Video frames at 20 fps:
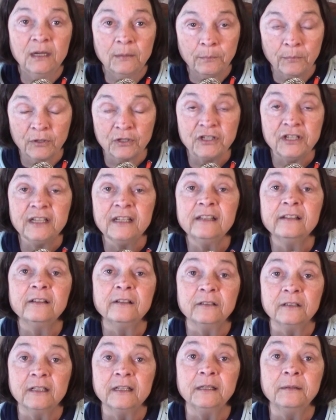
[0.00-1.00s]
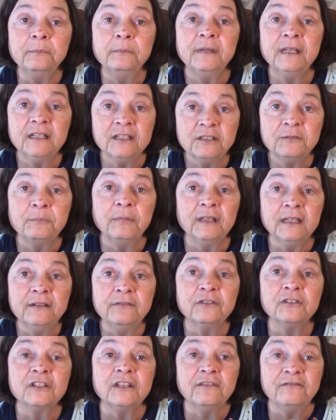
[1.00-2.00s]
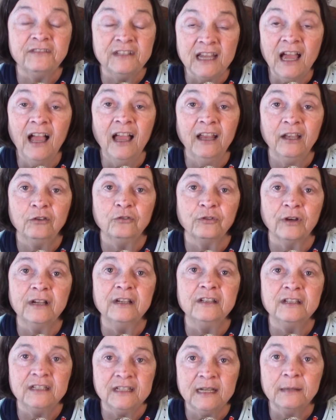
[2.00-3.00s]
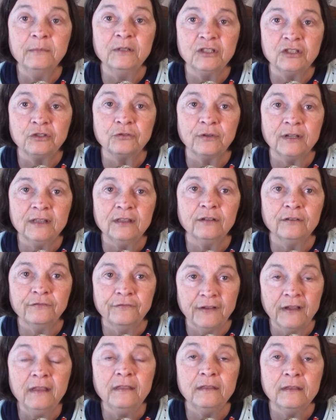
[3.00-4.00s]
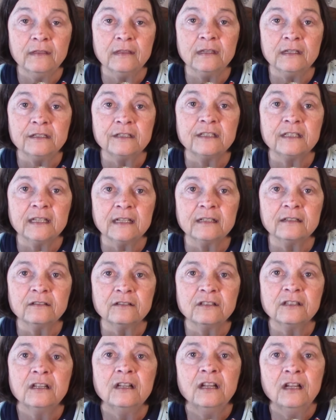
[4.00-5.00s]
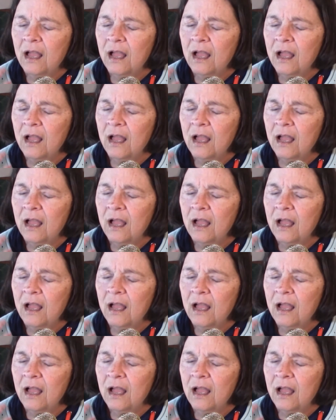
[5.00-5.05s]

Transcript: particularly because believers have died trying to demonstrate their faith in these things.